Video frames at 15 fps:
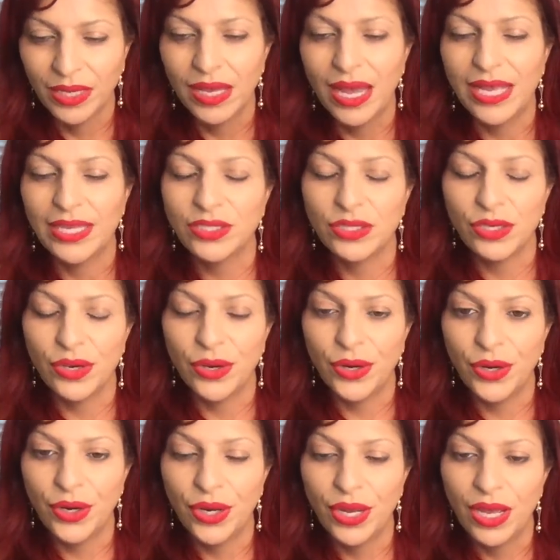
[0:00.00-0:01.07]
And so
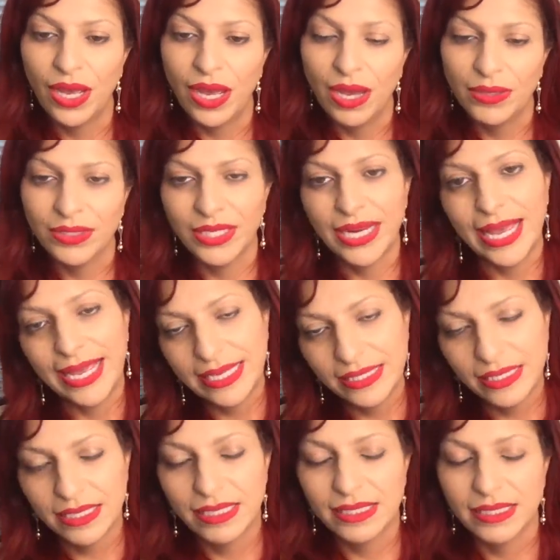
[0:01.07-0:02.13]
I was going to
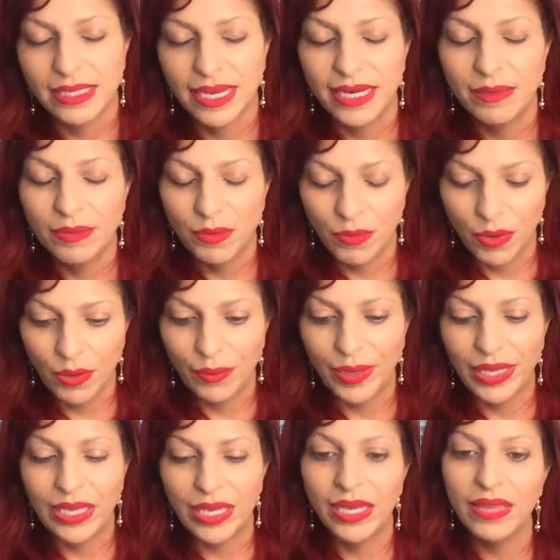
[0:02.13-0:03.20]
answer this later, but while we're
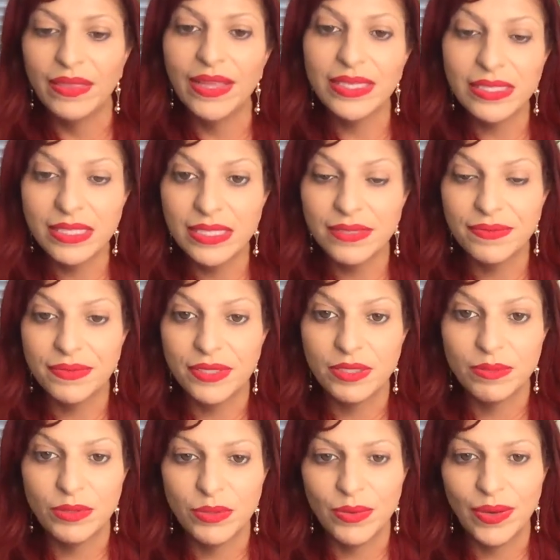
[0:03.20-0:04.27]
here, and that's the difference
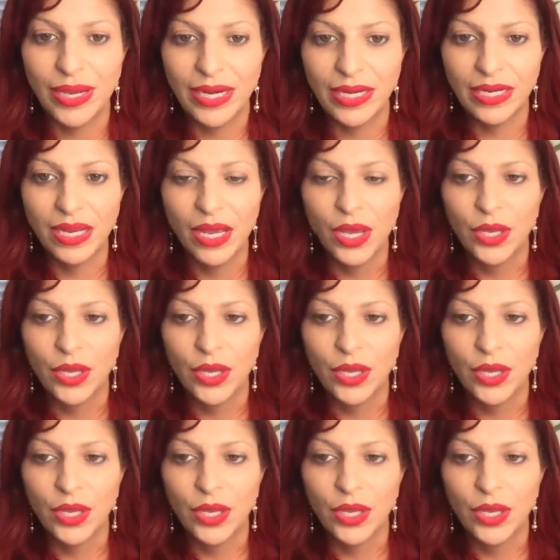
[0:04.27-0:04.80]
between